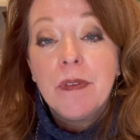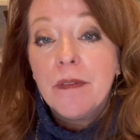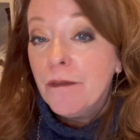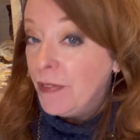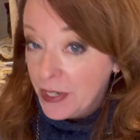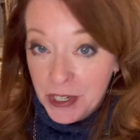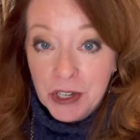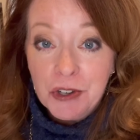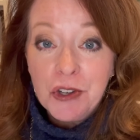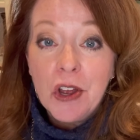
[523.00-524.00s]

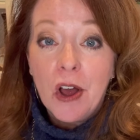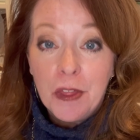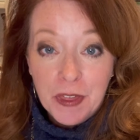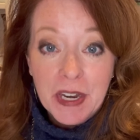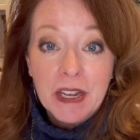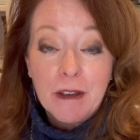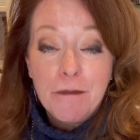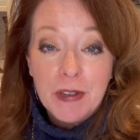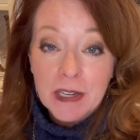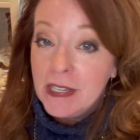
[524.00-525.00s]
vintage authentic
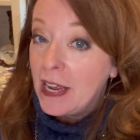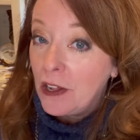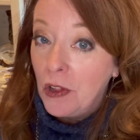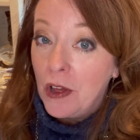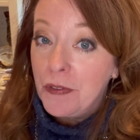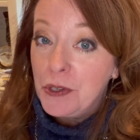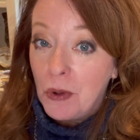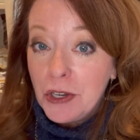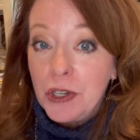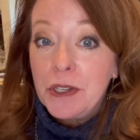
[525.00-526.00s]
feed sack cloth
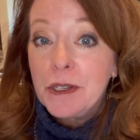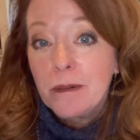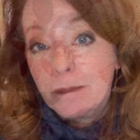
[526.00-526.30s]
swatches.